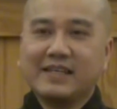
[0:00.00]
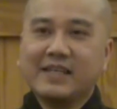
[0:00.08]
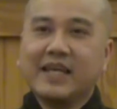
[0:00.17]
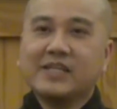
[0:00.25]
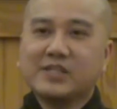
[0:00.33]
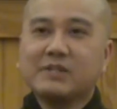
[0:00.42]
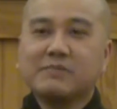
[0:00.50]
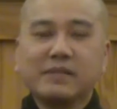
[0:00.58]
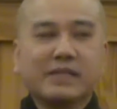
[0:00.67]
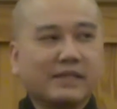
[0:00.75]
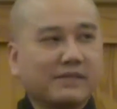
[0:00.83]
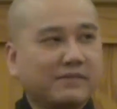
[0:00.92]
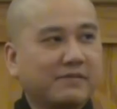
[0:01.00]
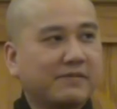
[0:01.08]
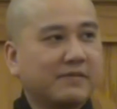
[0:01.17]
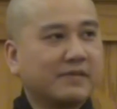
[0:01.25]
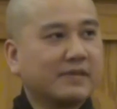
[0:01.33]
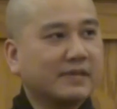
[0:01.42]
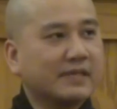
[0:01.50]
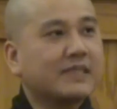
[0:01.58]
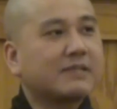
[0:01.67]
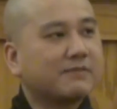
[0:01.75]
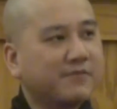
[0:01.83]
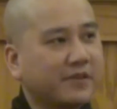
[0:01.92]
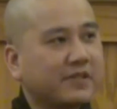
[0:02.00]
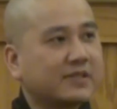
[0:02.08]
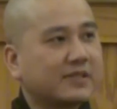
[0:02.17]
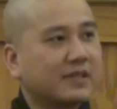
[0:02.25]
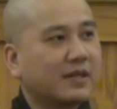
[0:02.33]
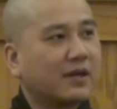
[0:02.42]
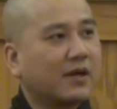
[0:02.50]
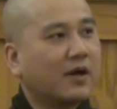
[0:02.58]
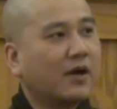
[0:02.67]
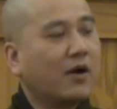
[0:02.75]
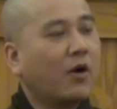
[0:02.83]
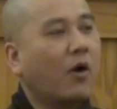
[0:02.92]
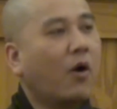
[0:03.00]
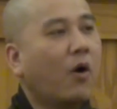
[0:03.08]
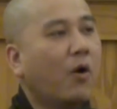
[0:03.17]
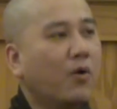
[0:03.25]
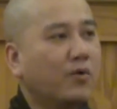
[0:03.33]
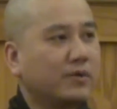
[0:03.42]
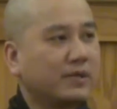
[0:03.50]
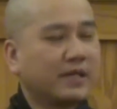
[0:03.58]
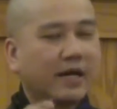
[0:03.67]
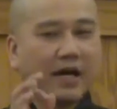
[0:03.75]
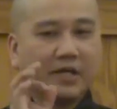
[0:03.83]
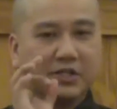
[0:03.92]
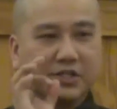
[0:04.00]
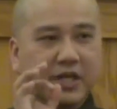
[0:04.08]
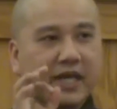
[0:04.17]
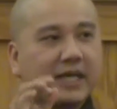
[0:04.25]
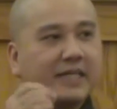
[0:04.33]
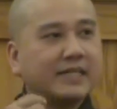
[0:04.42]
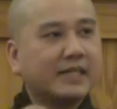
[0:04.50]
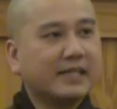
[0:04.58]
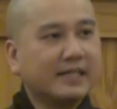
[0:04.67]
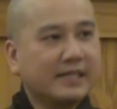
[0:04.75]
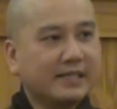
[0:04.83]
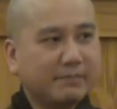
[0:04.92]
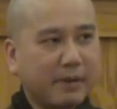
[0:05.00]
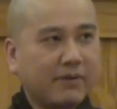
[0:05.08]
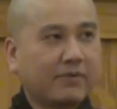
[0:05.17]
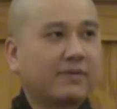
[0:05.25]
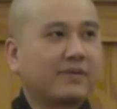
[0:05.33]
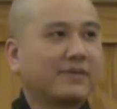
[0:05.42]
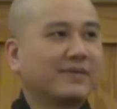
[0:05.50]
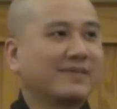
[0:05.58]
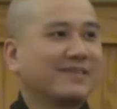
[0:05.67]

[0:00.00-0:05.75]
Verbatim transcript: in Asian belief, this fish hold a jade in his mouth.